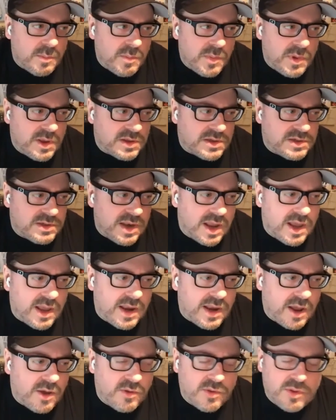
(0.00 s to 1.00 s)
it's
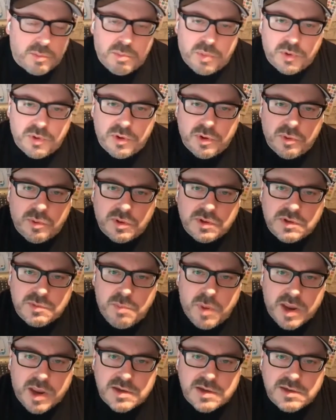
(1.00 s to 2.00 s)
not out of the blue. It's
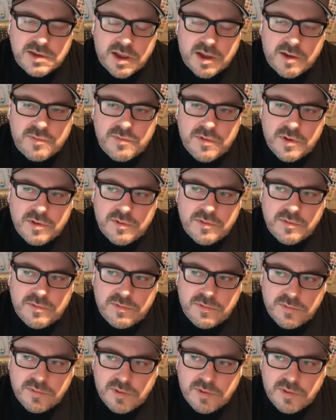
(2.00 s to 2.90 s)
based off of